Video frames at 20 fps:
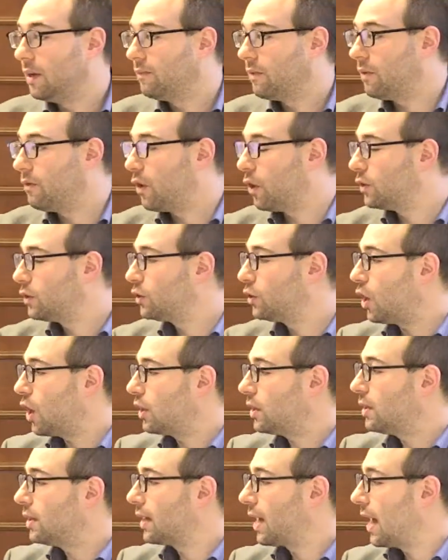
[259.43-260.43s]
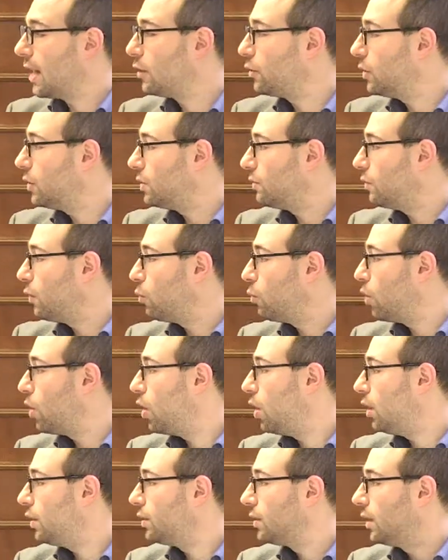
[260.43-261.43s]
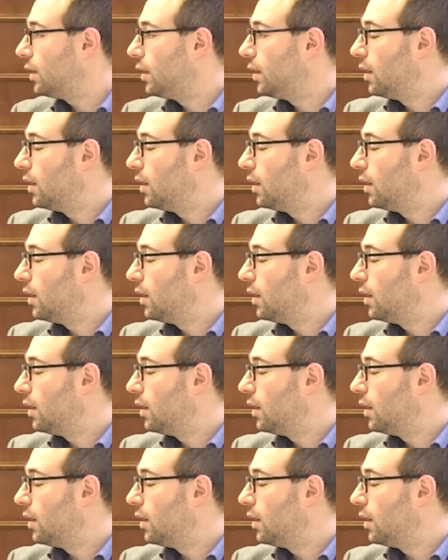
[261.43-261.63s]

that there are certain countries in the world